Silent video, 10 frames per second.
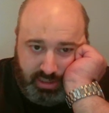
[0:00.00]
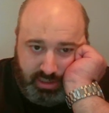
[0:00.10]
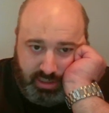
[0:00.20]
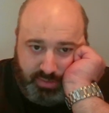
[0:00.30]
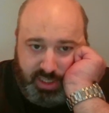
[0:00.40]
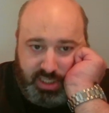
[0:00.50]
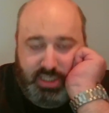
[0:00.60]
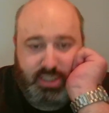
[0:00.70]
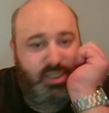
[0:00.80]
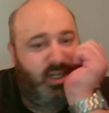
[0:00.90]
I mean,
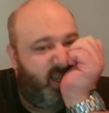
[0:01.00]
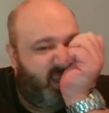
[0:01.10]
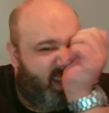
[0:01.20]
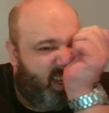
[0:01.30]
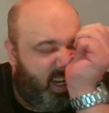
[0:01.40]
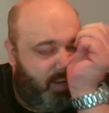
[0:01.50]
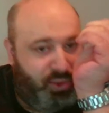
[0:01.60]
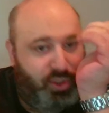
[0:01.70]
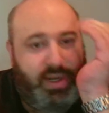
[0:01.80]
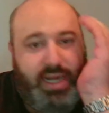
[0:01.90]
this is not a thing
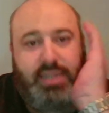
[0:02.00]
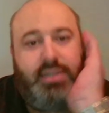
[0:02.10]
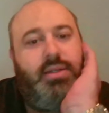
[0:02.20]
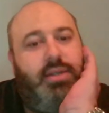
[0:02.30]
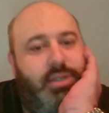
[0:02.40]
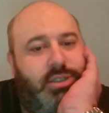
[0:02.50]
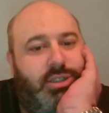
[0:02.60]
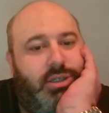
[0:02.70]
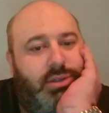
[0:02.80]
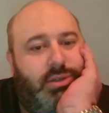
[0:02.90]
anymore, right?
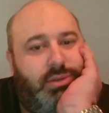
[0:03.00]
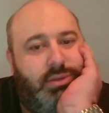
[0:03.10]
So,